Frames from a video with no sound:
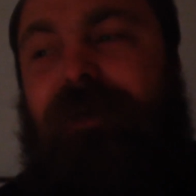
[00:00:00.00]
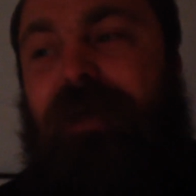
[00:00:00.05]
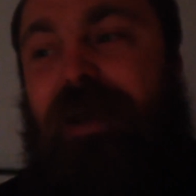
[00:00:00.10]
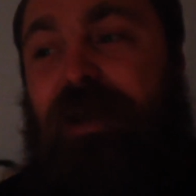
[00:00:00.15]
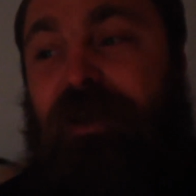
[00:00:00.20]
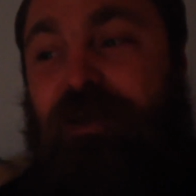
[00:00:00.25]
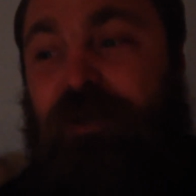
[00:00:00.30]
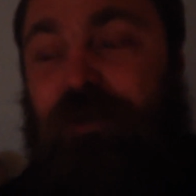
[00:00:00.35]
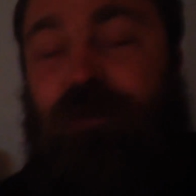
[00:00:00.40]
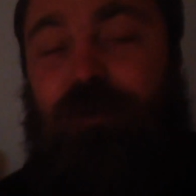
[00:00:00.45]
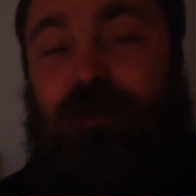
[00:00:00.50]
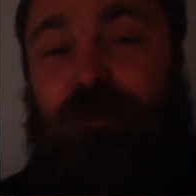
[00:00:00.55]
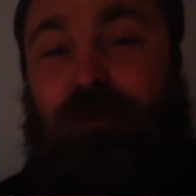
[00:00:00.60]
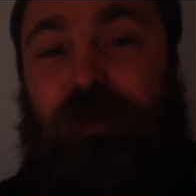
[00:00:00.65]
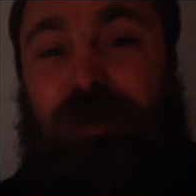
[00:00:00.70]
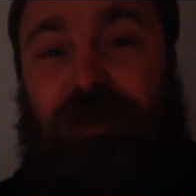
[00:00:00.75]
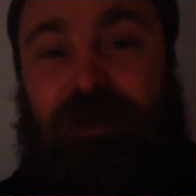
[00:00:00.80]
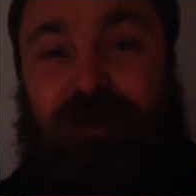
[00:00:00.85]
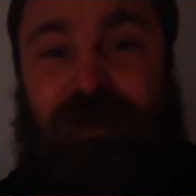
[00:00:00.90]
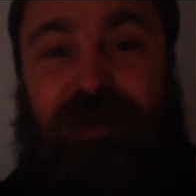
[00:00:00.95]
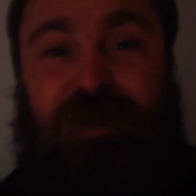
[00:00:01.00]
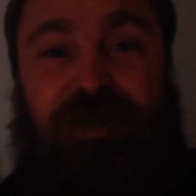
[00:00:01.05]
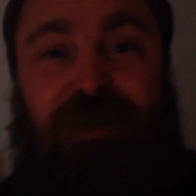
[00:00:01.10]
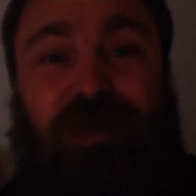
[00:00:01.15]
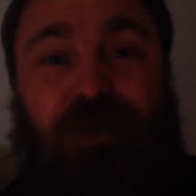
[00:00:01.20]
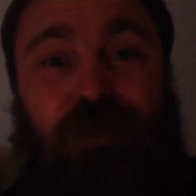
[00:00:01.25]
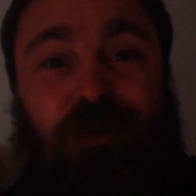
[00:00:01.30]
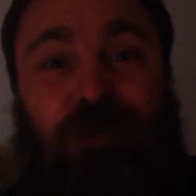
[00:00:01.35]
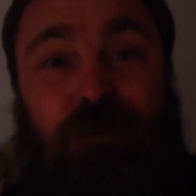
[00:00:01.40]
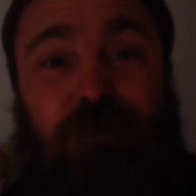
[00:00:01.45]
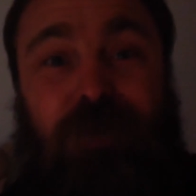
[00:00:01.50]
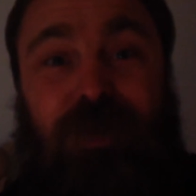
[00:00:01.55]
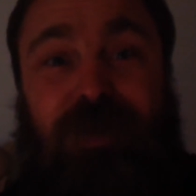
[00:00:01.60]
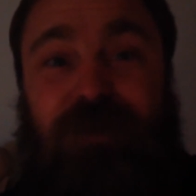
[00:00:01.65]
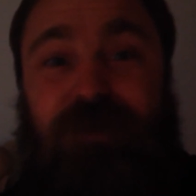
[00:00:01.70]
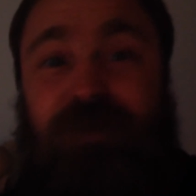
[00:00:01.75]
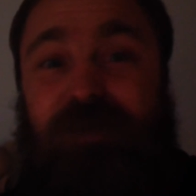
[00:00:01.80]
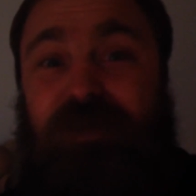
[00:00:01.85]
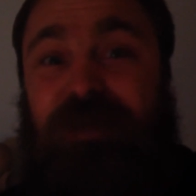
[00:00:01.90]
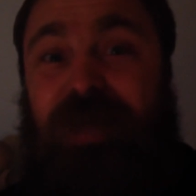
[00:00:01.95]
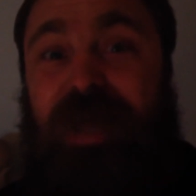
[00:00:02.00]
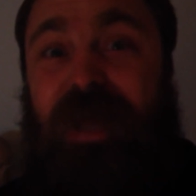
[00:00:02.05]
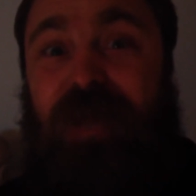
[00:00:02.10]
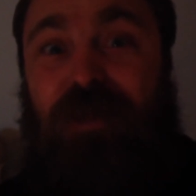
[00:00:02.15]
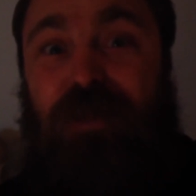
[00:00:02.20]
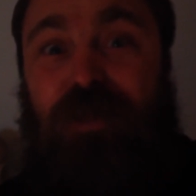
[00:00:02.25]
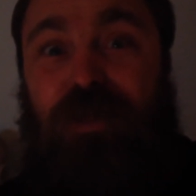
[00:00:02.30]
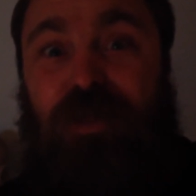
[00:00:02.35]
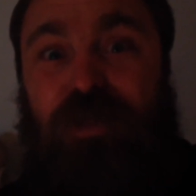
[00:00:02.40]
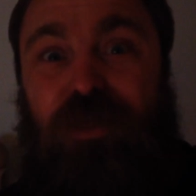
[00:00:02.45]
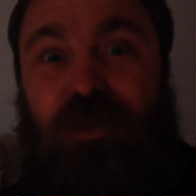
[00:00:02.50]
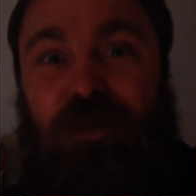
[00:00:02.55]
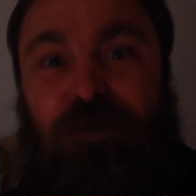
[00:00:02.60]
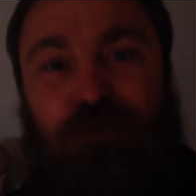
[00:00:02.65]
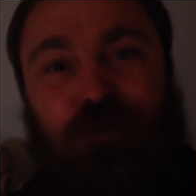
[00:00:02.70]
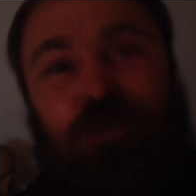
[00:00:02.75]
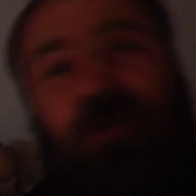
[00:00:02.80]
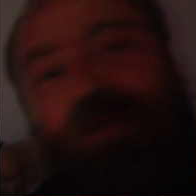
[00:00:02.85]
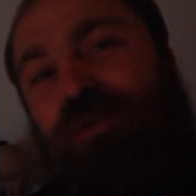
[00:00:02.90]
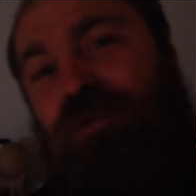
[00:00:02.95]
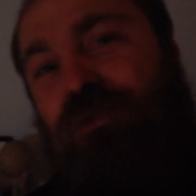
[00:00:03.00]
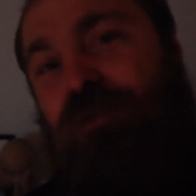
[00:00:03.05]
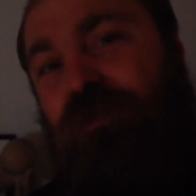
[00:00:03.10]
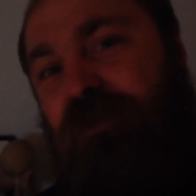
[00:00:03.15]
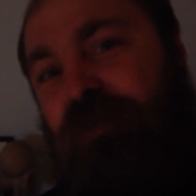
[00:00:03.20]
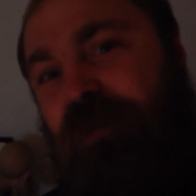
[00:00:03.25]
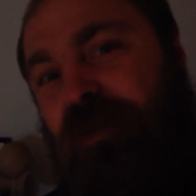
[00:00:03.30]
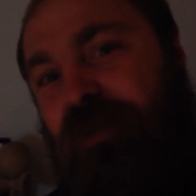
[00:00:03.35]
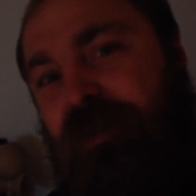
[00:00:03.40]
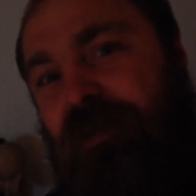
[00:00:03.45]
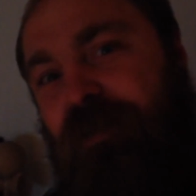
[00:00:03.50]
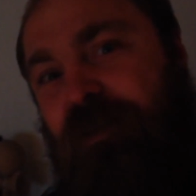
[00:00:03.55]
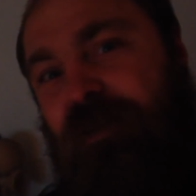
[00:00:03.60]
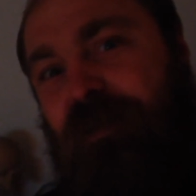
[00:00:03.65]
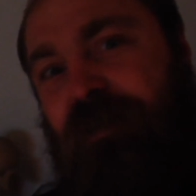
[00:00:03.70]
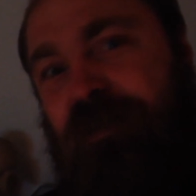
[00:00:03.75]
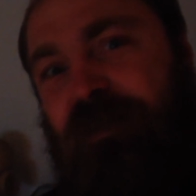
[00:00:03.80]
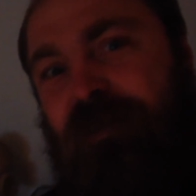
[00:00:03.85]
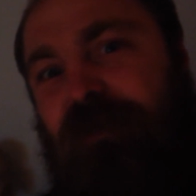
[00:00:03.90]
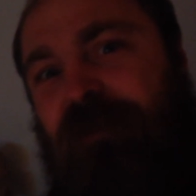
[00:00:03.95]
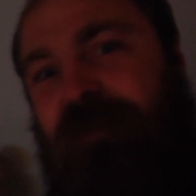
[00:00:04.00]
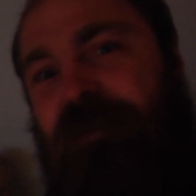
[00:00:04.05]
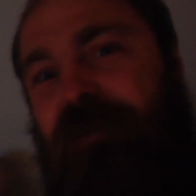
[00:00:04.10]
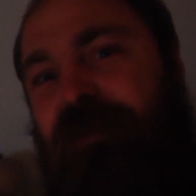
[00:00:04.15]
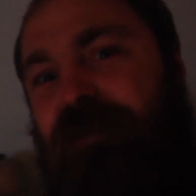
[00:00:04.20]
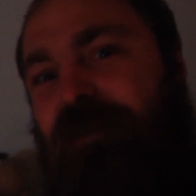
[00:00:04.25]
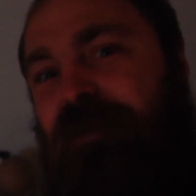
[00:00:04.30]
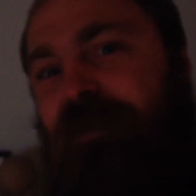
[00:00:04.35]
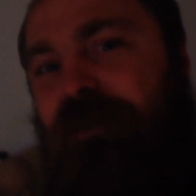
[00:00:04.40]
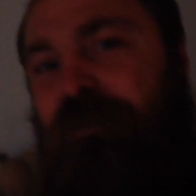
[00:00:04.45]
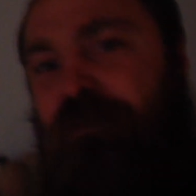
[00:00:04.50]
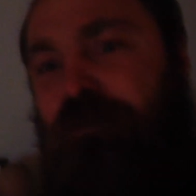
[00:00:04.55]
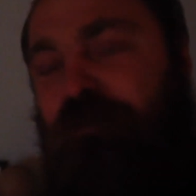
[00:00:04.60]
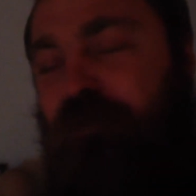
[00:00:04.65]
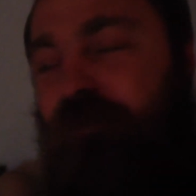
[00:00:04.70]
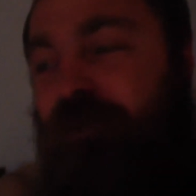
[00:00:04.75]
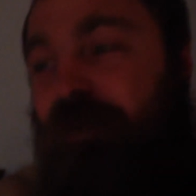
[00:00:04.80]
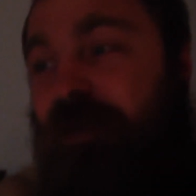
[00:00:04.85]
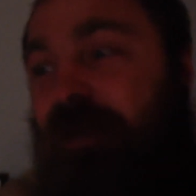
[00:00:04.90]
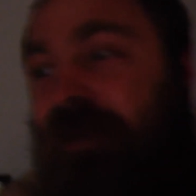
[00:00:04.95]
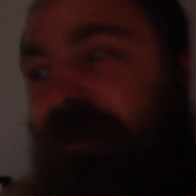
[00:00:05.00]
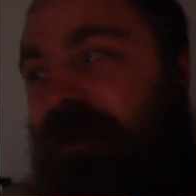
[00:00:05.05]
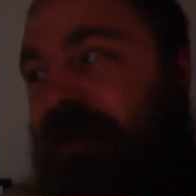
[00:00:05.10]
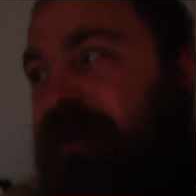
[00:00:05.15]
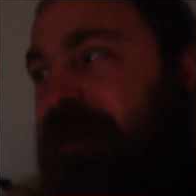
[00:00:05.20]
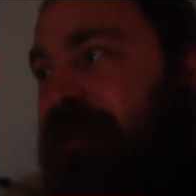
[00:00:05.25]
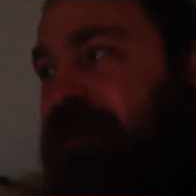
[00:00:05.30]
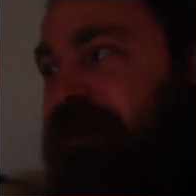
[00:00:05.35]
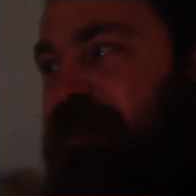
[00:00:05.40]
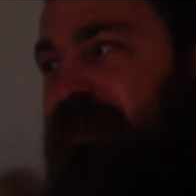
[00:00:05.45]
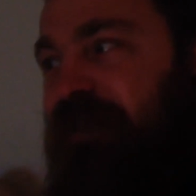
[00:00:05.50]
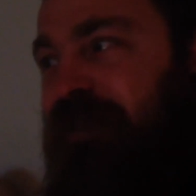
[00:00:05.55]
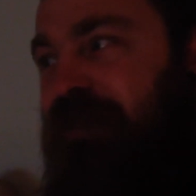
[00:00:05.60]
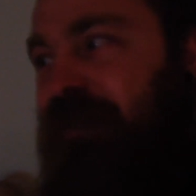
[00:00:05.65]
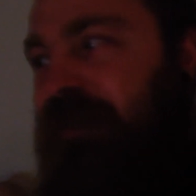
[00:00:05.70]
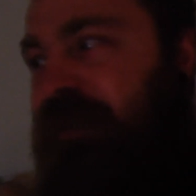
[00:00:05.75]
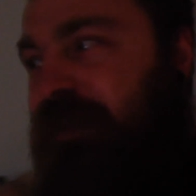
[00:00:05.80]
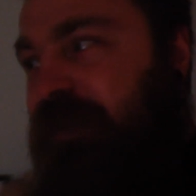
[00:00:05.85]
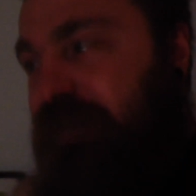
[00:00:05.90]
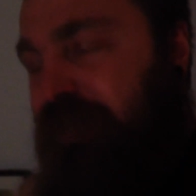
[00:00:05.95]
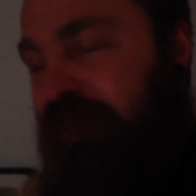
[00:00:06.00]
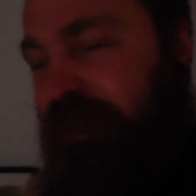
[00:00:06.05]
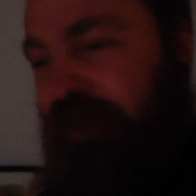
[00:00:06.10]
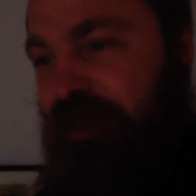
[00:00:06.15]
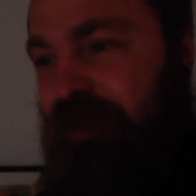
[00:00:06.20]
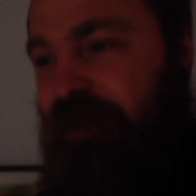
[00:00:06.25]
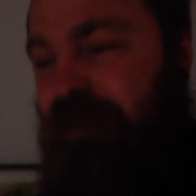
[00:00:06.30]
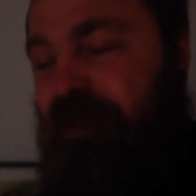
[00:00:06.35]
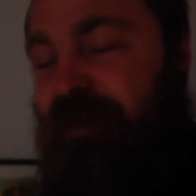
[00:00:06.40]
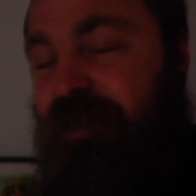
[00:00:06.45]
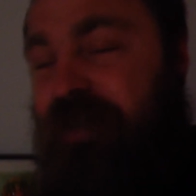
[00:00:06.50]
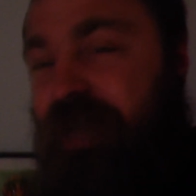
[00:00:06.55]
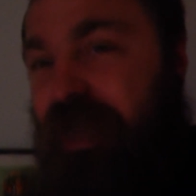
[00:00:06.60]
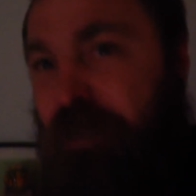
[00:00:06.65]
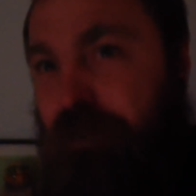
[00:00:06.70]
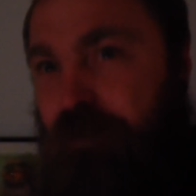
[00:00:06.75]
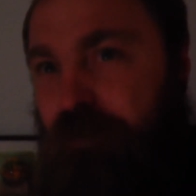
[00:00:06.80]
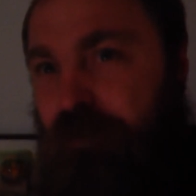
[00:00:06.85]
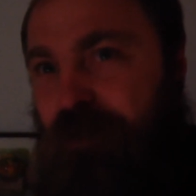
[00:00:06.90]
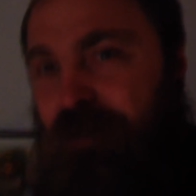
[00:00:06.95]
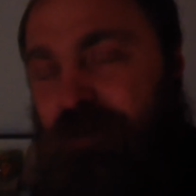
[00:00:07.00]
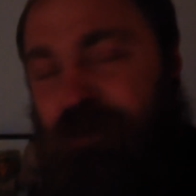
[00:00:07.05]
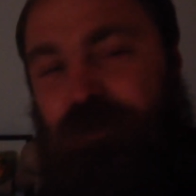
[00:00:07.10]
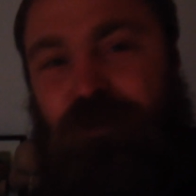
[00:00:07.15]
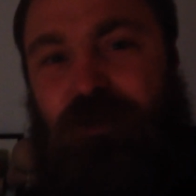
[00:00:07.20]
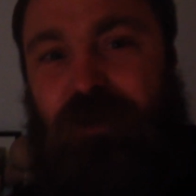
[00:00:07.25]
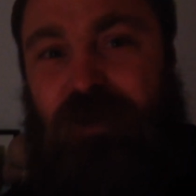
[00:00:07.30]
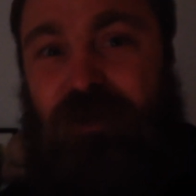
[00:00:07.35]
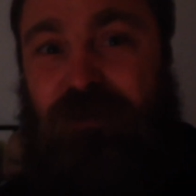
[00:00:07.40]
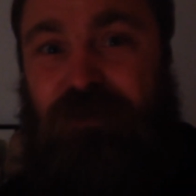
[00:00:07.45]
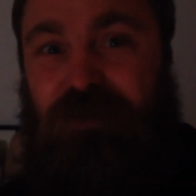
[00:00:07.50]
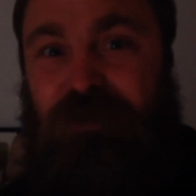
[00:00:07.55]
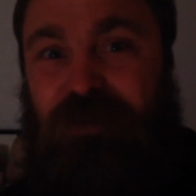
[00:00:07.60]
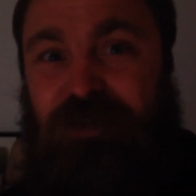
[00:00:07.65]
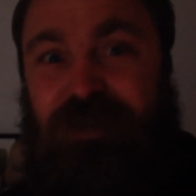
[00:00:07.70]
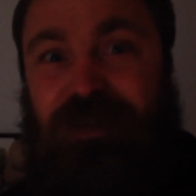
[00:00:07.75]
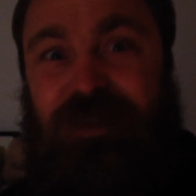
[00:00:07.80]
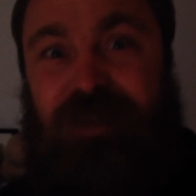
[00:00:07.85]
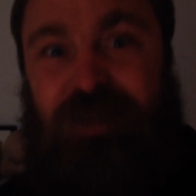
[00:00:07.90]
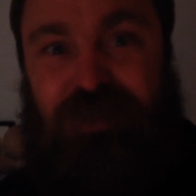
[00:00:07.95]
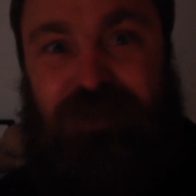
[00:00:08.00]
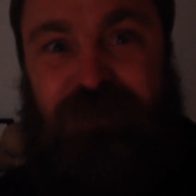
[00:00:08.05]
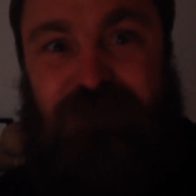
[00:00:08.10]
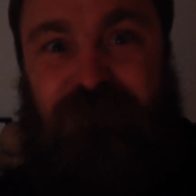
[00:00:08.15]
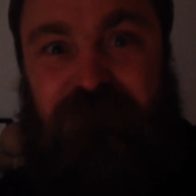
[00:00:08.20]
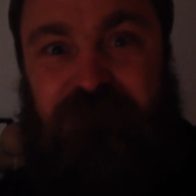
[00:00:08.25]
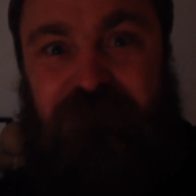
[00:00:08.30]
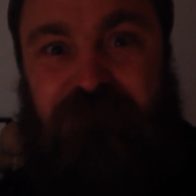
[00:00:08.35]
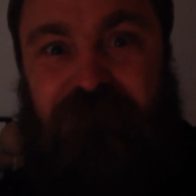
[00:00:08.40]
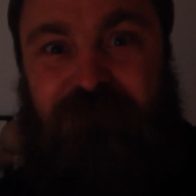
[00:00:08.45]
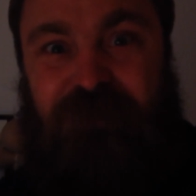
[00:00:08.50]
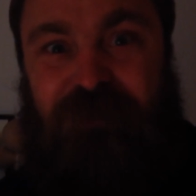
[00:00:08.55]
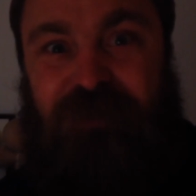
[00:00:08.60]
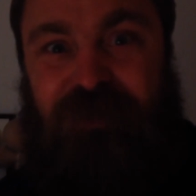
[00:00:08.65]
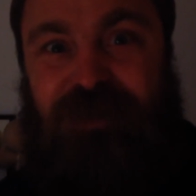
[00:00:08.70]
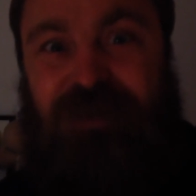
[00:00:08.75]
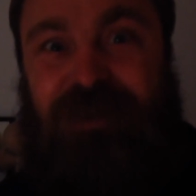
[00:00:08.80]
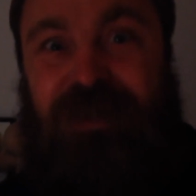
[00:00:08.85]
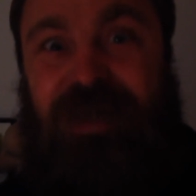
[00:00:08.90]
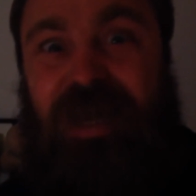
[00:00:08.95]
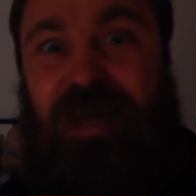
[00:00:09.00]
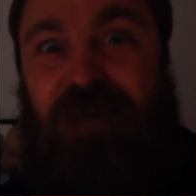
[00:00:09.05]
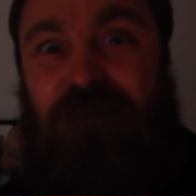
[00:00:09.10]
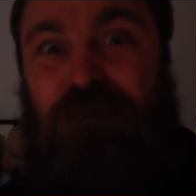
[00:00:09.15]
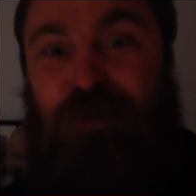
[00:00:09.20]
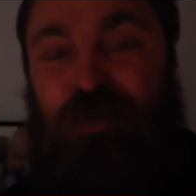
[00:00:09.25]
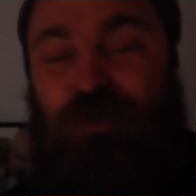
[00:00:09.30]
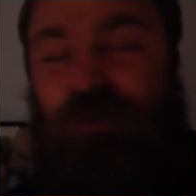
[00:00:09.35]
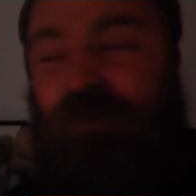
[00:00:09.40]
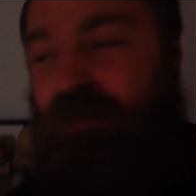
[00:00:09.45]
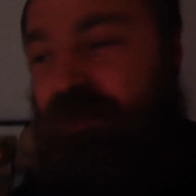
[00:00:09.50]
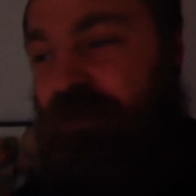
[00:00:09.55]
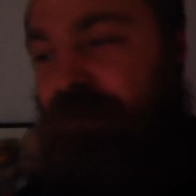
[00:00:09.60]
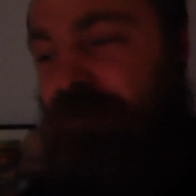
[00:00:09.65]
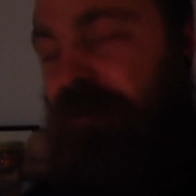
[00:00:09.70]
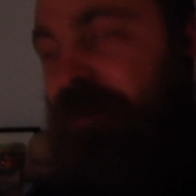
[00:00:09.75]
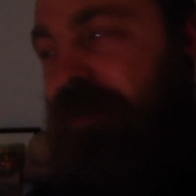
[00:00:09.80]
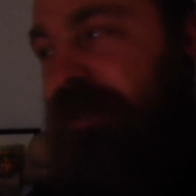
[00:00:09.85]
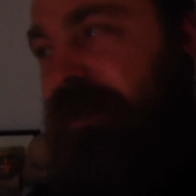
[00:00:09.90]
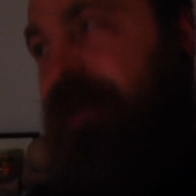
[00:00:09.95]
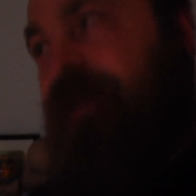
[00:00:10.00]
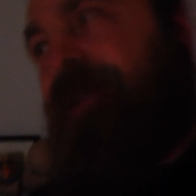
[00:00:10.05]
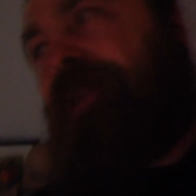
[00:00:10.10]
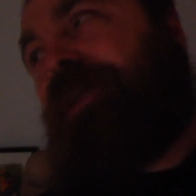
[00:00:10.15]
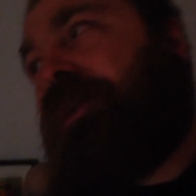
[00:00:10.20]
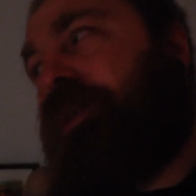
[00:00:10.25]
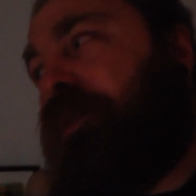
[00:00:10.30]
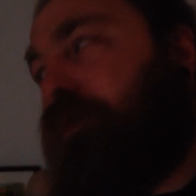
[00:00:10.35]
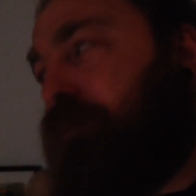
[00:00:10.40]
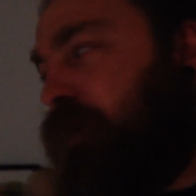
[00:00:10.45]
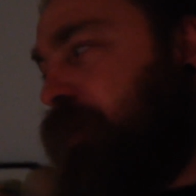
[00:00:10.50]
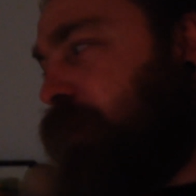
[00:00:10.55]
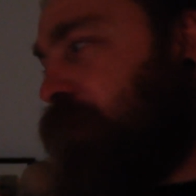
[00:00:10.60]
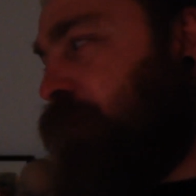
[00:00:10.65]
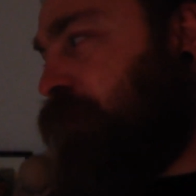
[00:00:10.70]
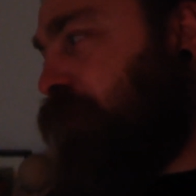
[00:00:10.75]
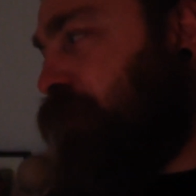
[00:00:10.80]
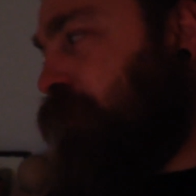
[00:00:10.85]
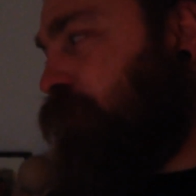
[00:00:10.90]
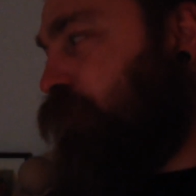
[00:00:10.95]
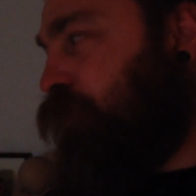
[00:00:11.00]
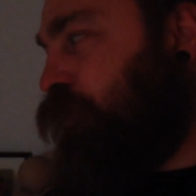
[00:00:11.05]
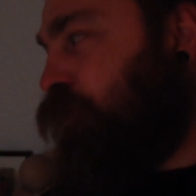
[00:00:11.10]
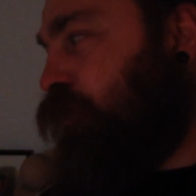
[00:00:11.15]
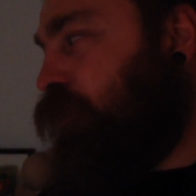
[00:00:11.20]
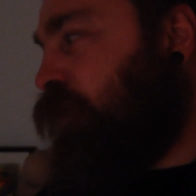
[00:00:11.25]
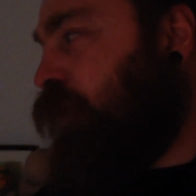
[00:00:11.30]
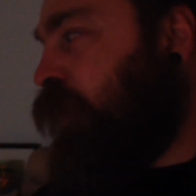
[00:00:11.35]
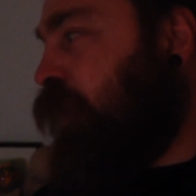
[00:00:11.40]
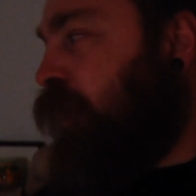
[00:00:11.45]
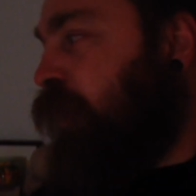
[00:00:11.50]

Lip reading: And you know what? That will make the 10th move in less than, since April 2010. So 10 moves if we're gonna get the other apartment ground floor.